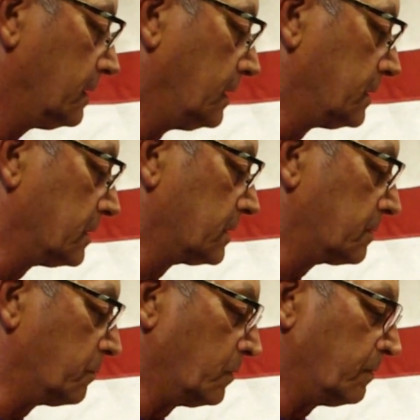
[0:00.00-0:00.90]
It's
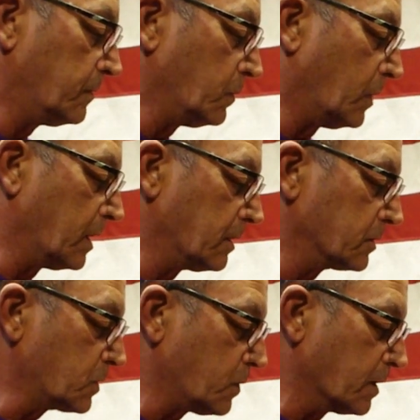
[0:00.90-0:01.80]
just one of
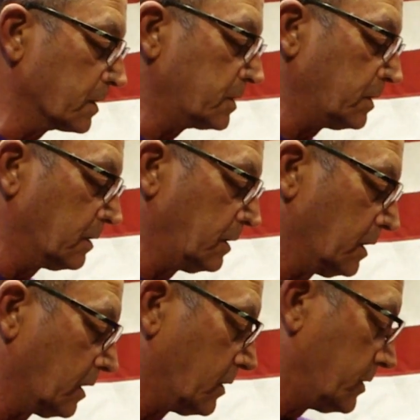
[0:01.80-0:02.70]
those quirks
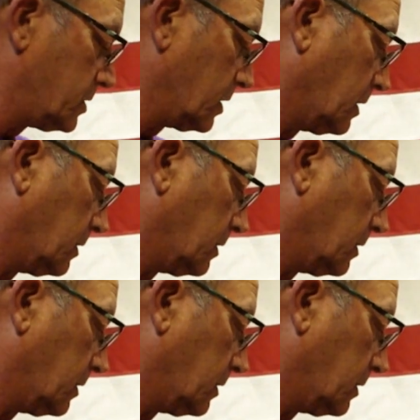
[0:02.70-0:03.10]
you learn as you